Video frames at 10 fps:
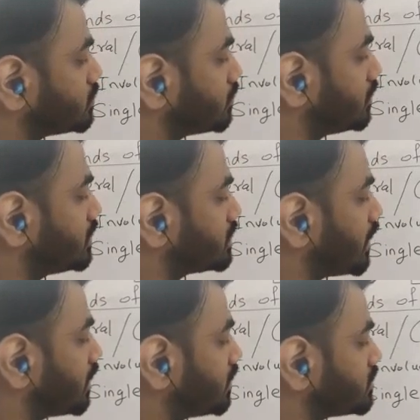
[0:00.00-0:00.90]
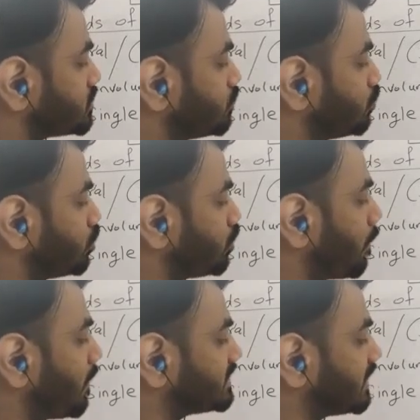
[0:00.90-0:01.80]
So these are the smooth
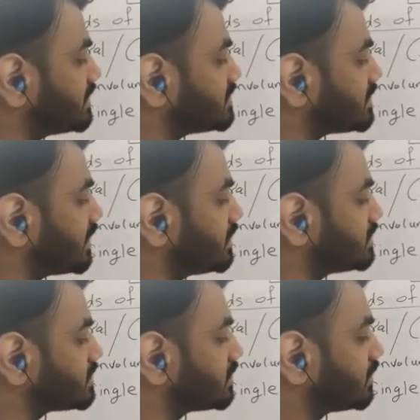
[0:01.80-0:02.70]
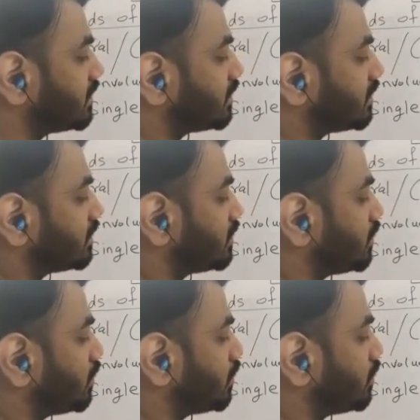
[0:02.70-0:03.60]
muscle cells
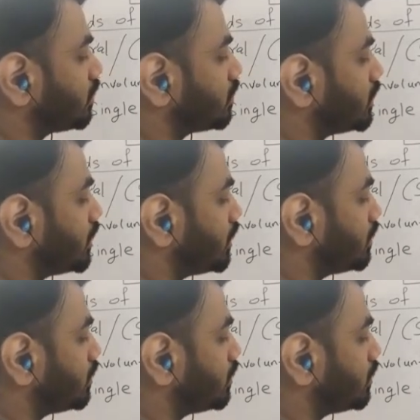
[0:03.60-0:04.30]
or the